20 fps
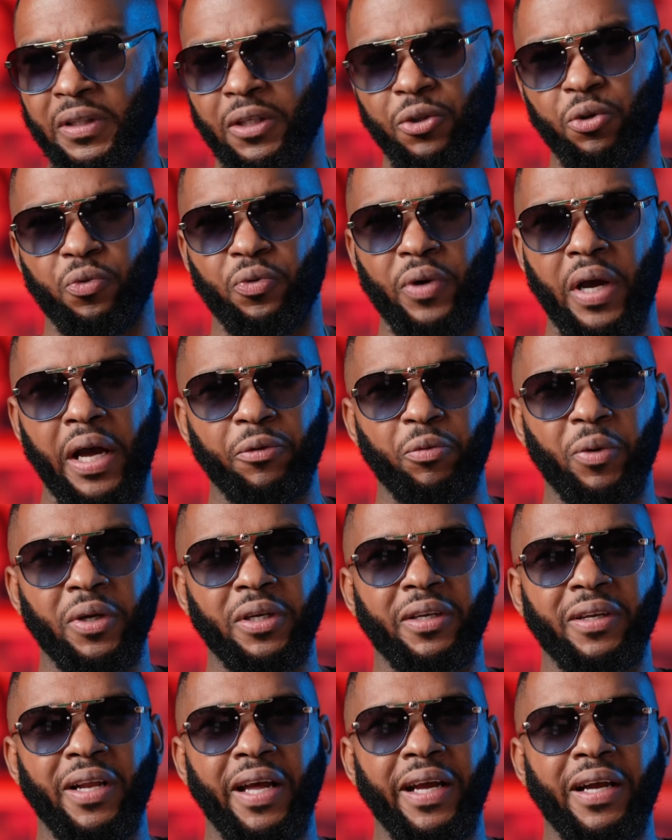then I
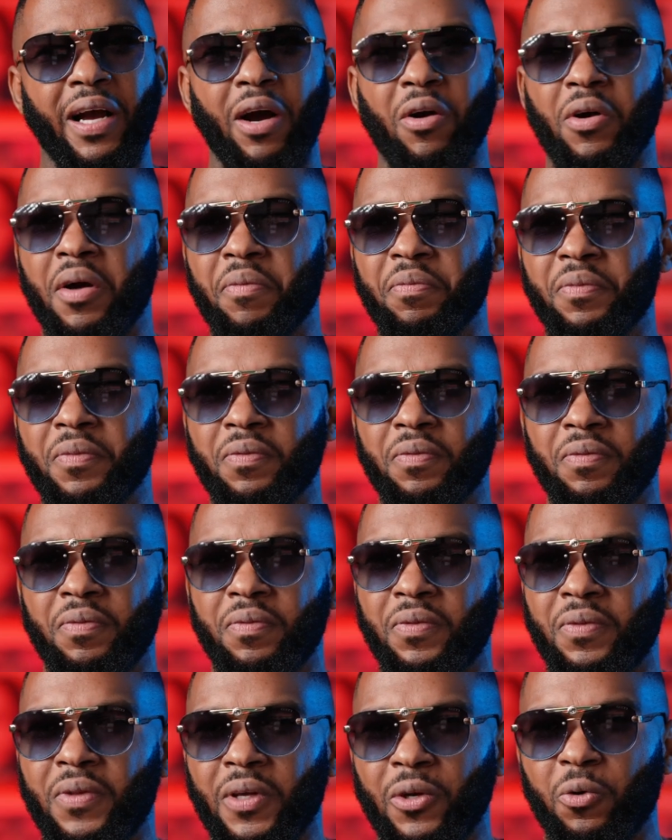wonder like how come
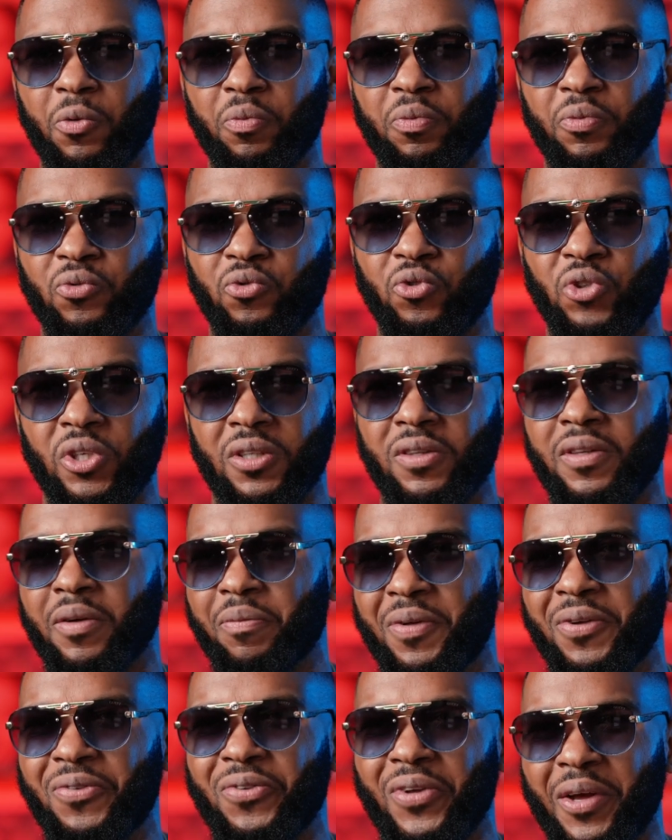they don't treat
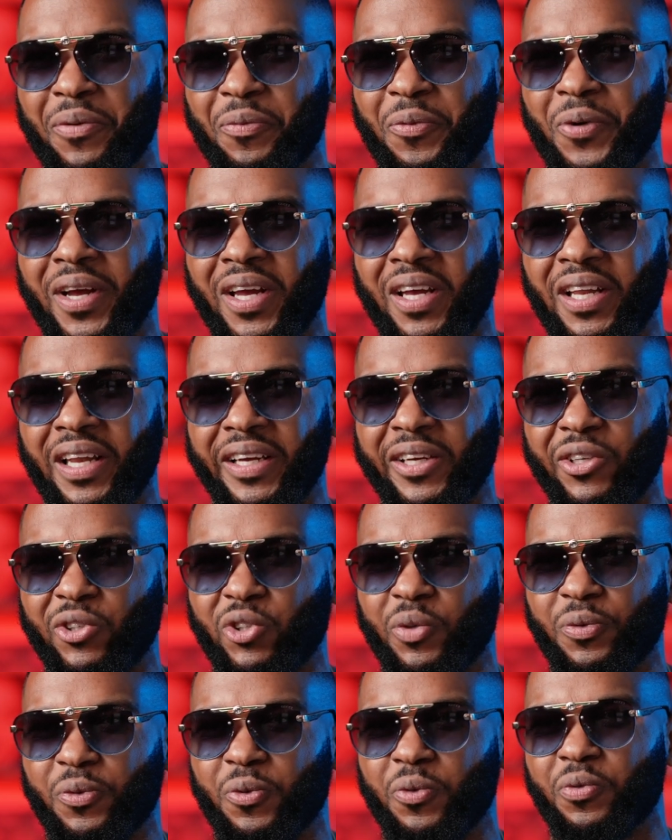them the same way, like in
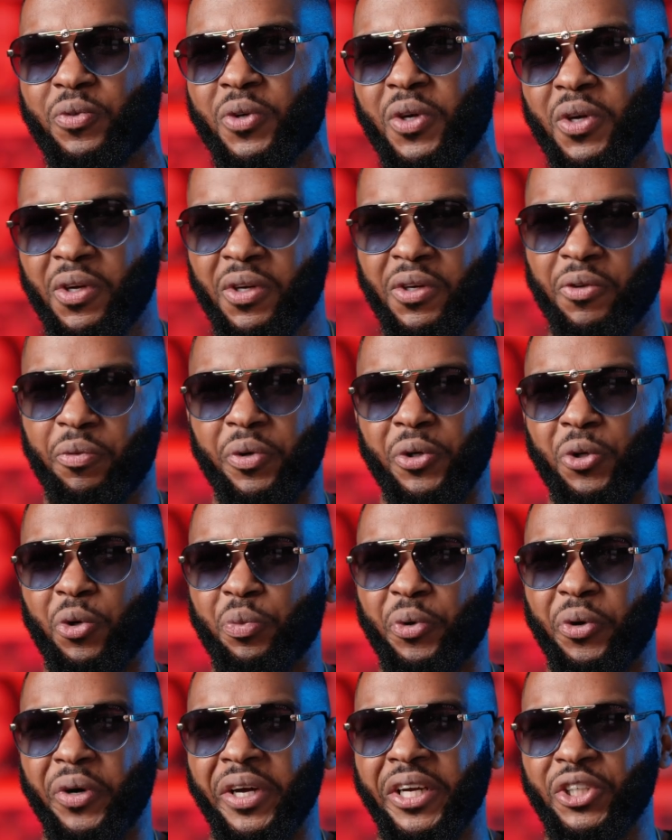terms of
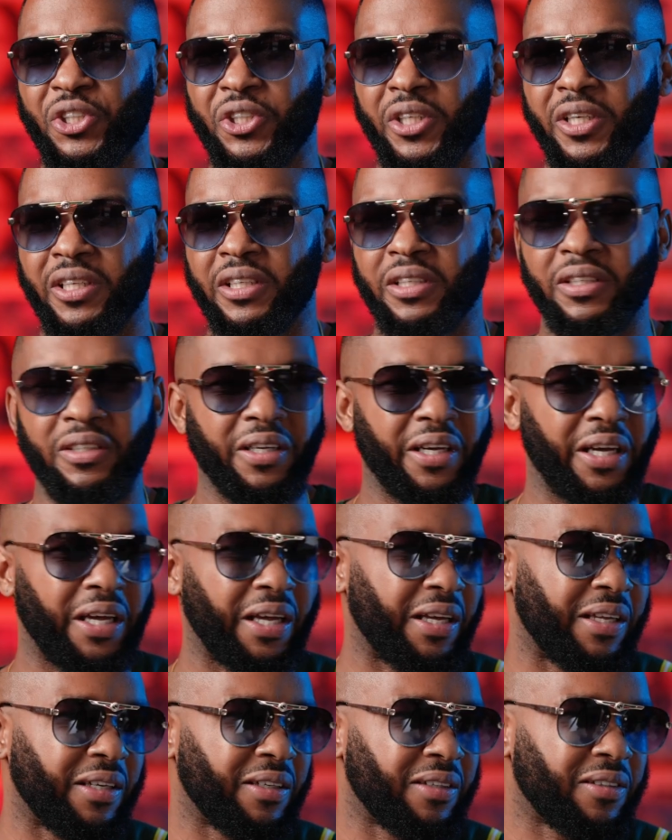remuneration
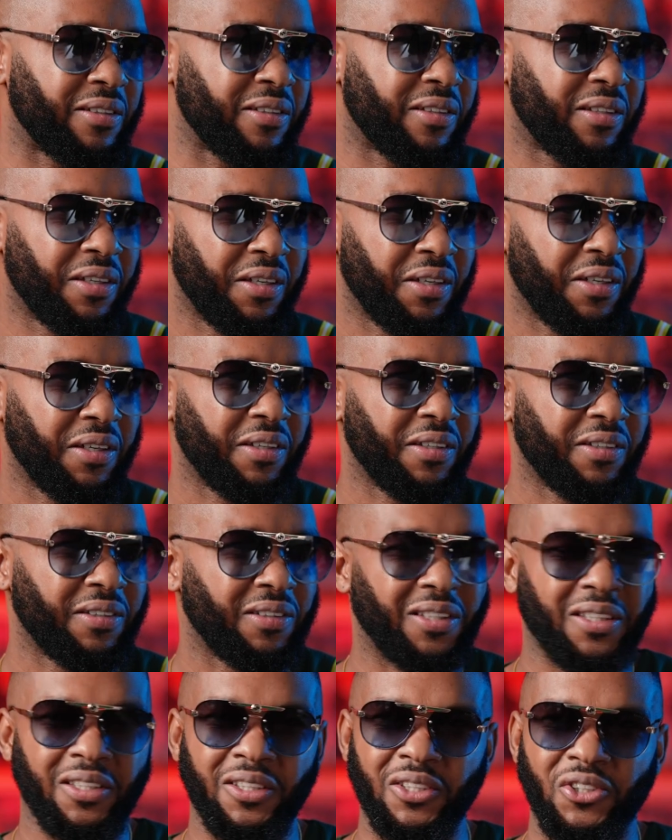and
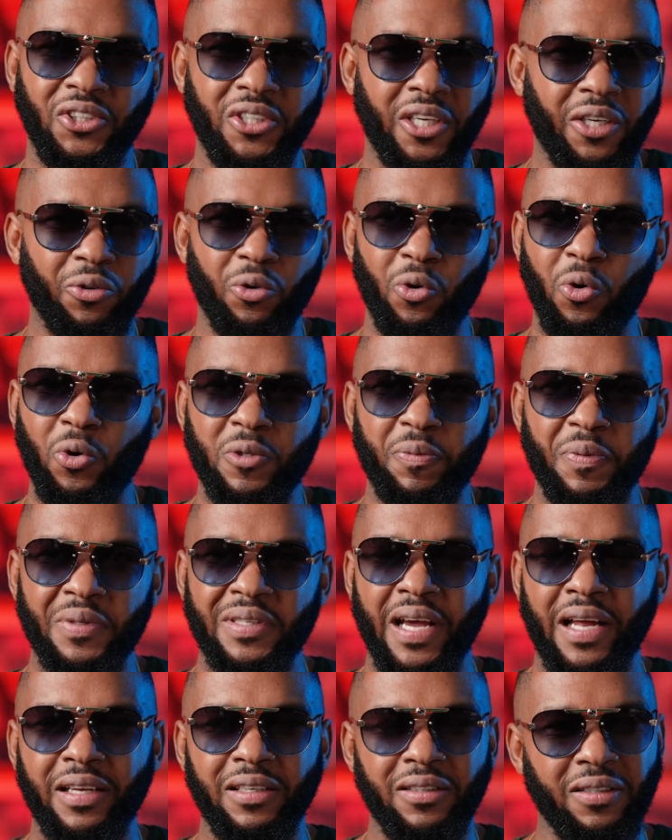just general
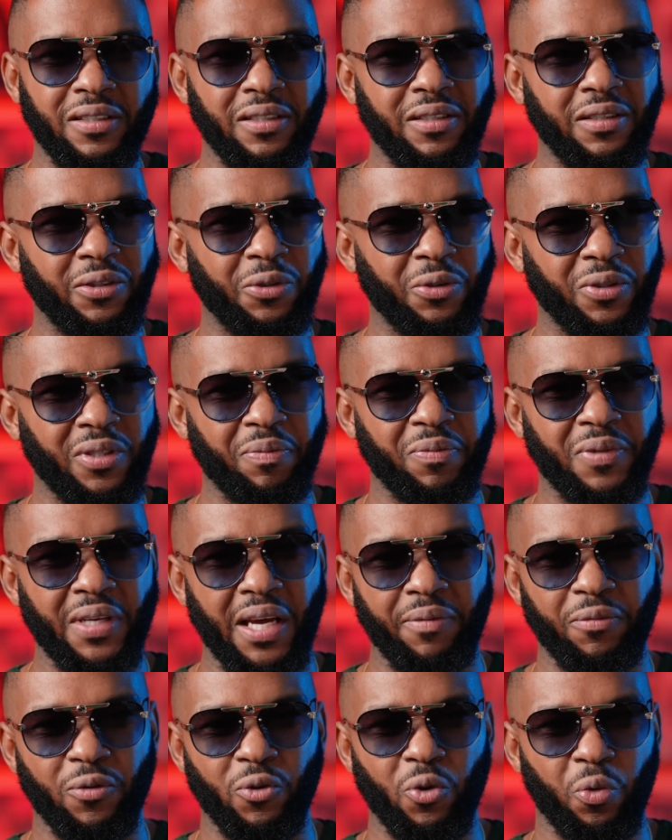hospitality.
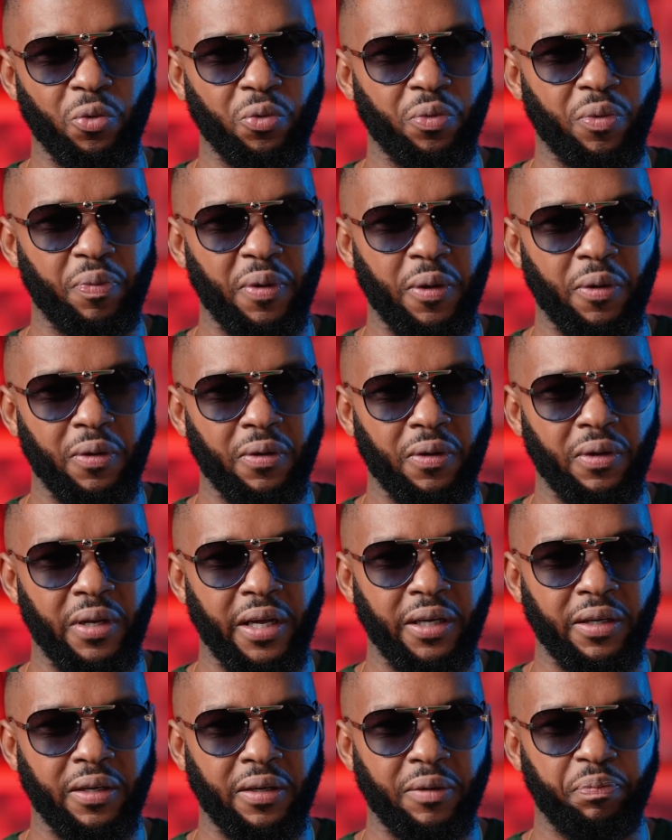Sometimes don't be,
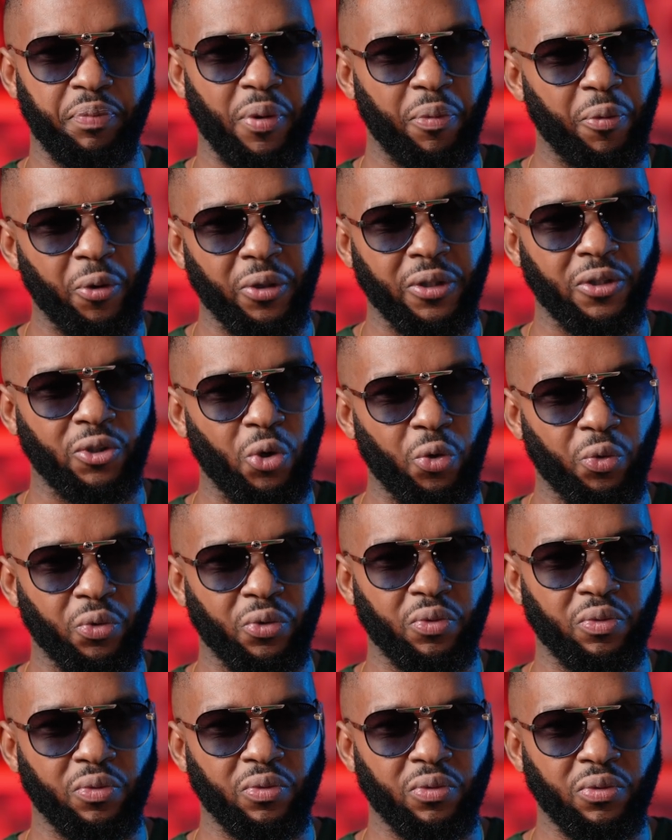like promoters
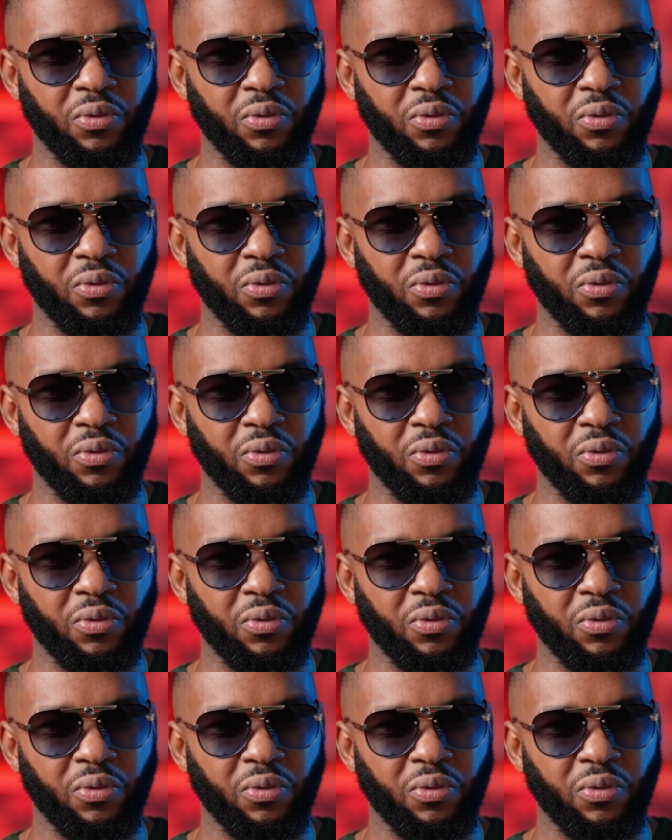don't